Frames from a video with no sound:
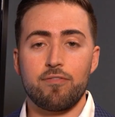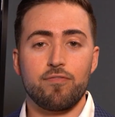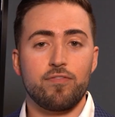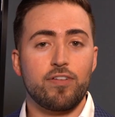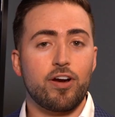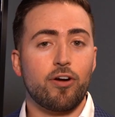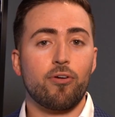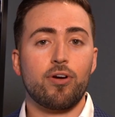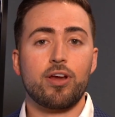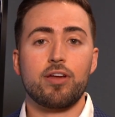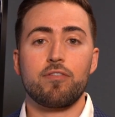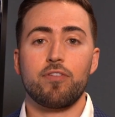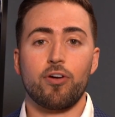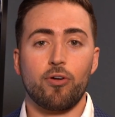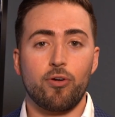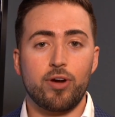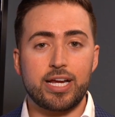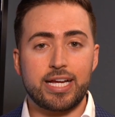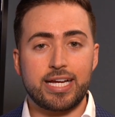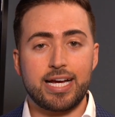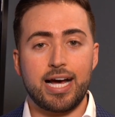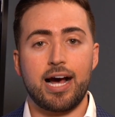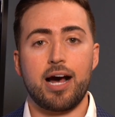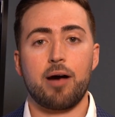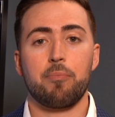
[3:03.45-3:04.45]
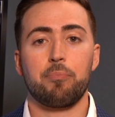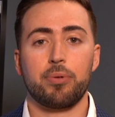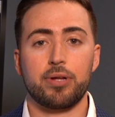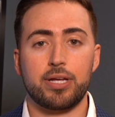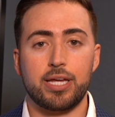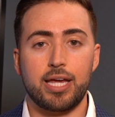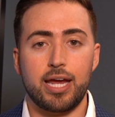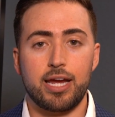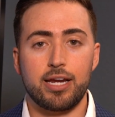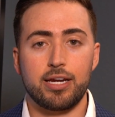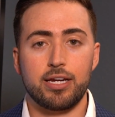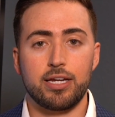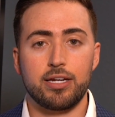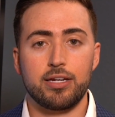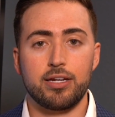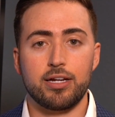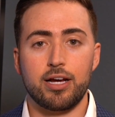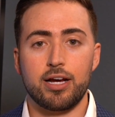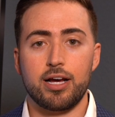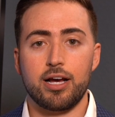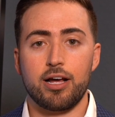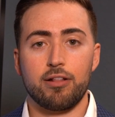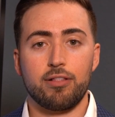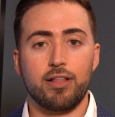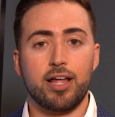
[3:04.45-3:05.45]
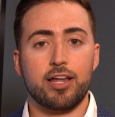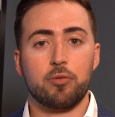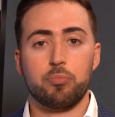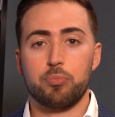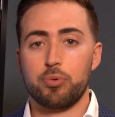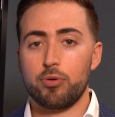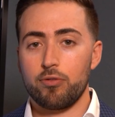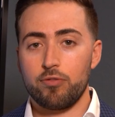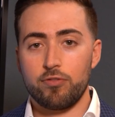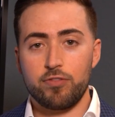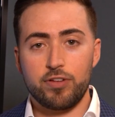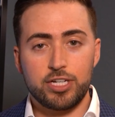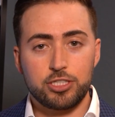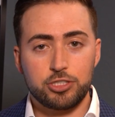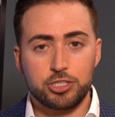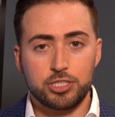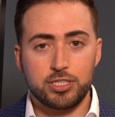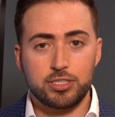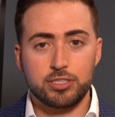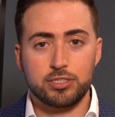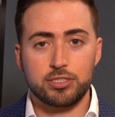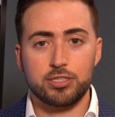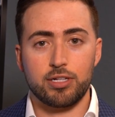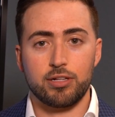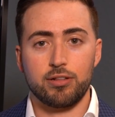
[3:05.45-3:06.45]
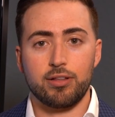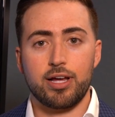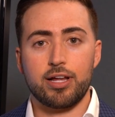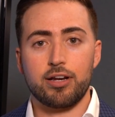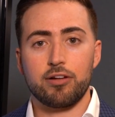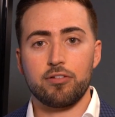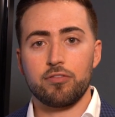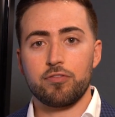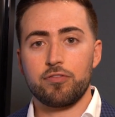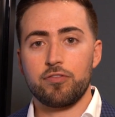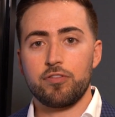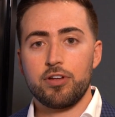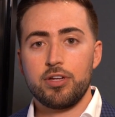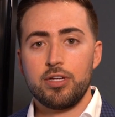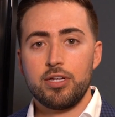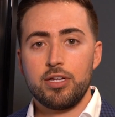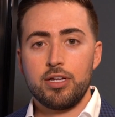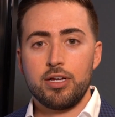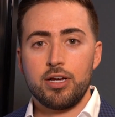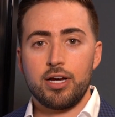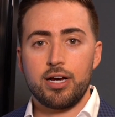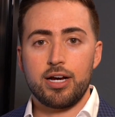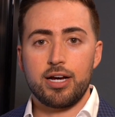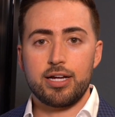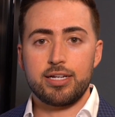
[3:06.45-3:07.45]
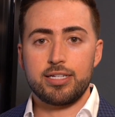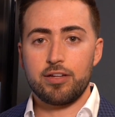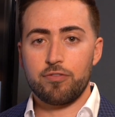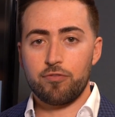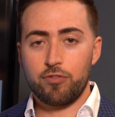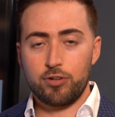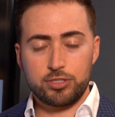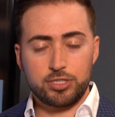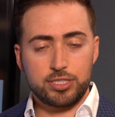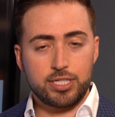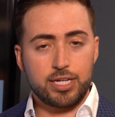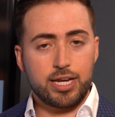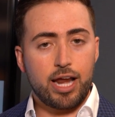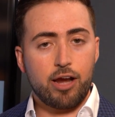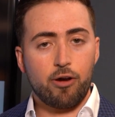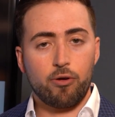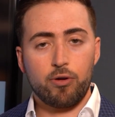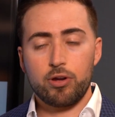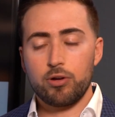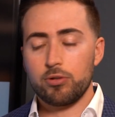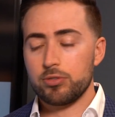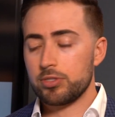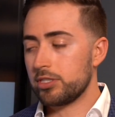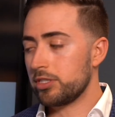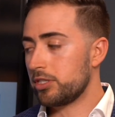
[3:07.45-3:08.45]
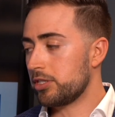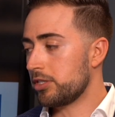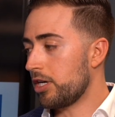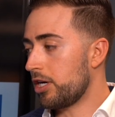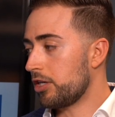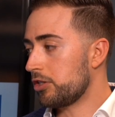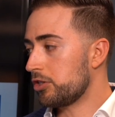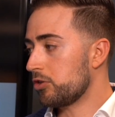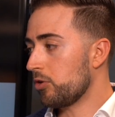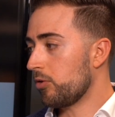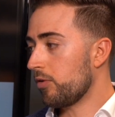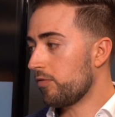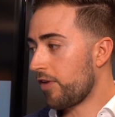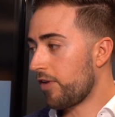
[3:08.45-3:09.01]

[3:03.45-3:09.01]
very, very complicated, a lot of provisions, a lot of different scenarios and such. So a